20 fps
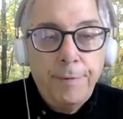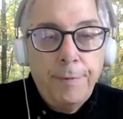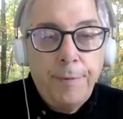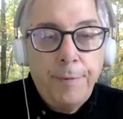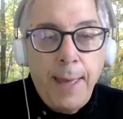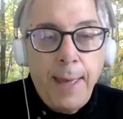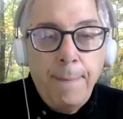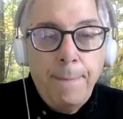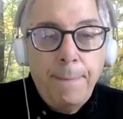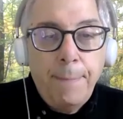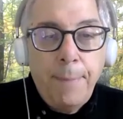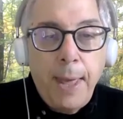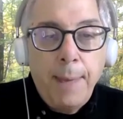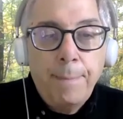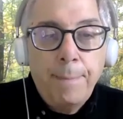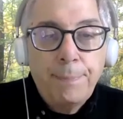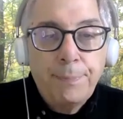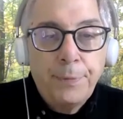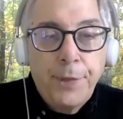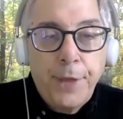and,
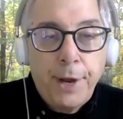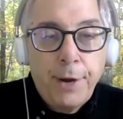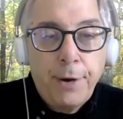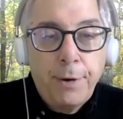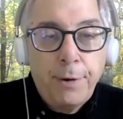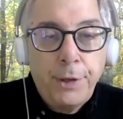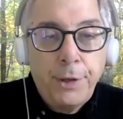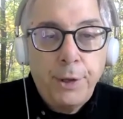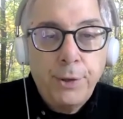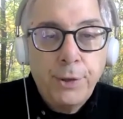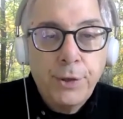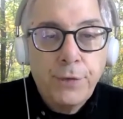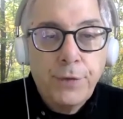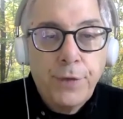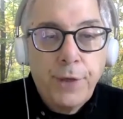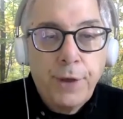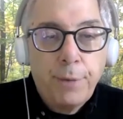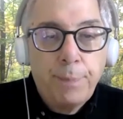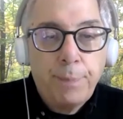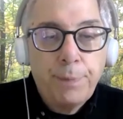their use of
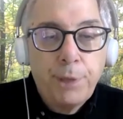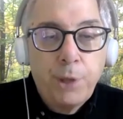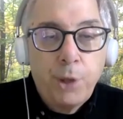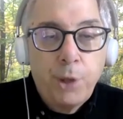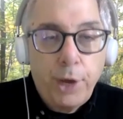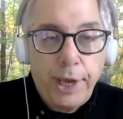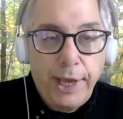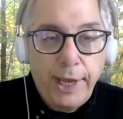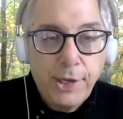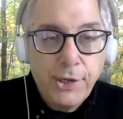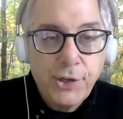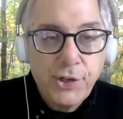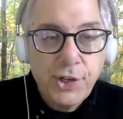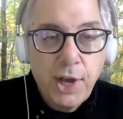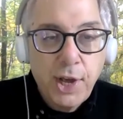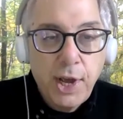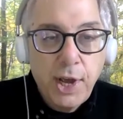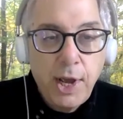their employees